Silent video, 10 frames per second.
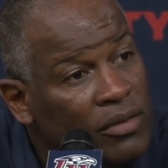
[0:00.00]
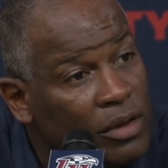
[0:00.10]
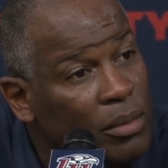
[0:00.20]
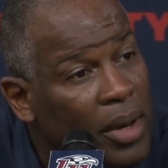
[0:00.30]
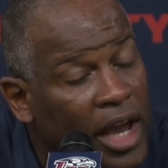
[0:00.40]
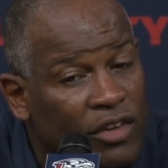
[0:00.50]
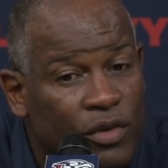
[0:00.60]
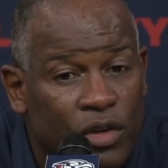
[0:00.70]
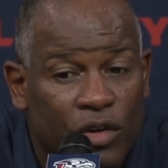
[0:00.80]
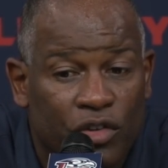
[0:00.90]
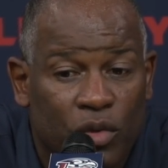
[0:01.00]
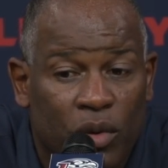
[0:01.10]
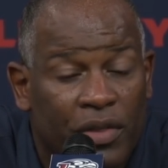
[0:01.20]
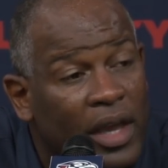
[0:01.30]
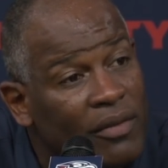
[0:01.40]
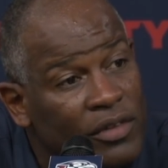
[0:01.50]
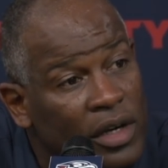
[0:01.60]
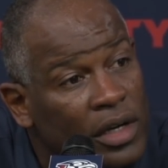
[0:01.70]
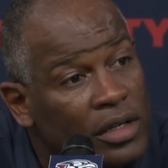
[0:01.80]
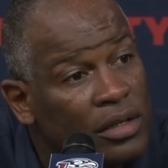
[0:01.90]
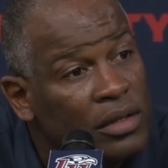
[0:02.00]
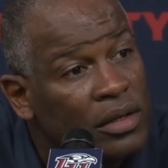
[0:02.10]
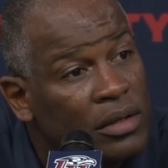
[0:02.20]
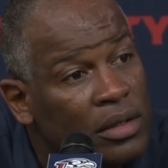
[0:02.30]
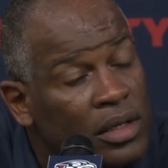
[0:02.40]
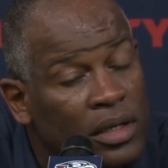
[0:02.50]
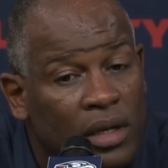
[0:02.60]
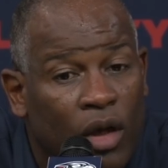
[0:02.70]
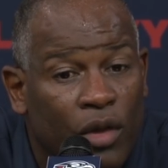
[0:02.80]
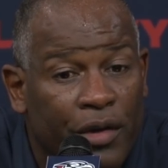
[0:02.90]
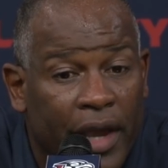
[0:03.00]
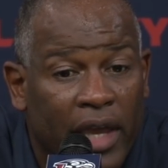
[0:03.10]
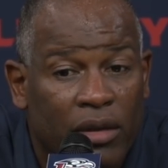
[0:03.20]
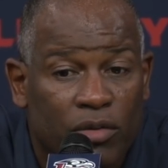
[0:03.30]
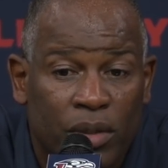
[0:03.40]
from the past few years and what they have done and, and uh, all their games.